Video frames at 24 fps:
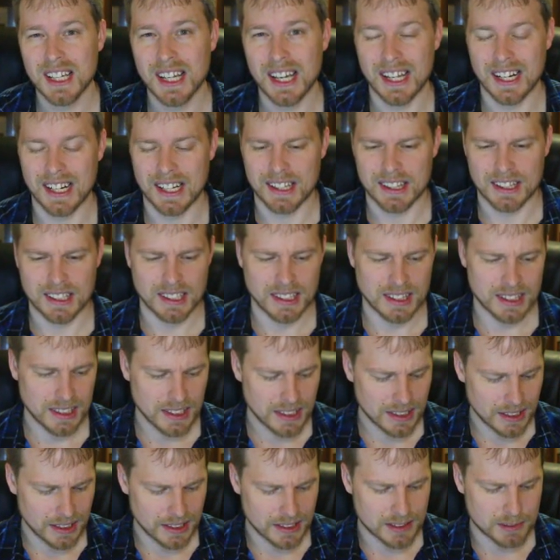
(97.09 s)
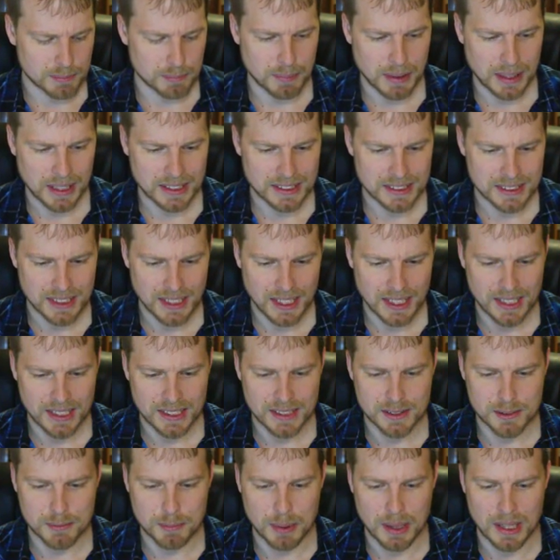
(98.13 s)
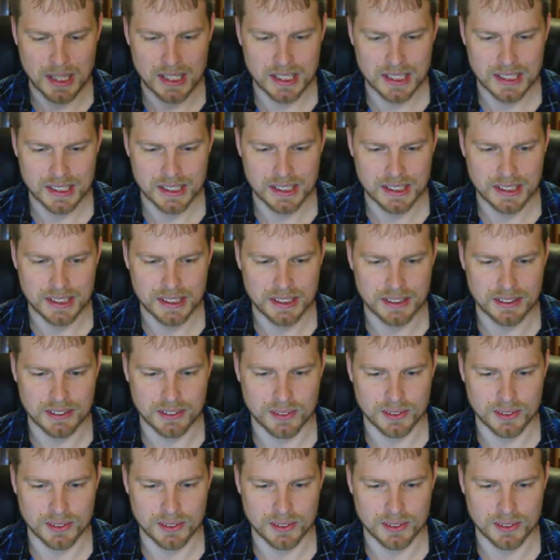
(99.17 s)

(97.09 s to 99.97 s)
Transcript: and I think it's maintained by.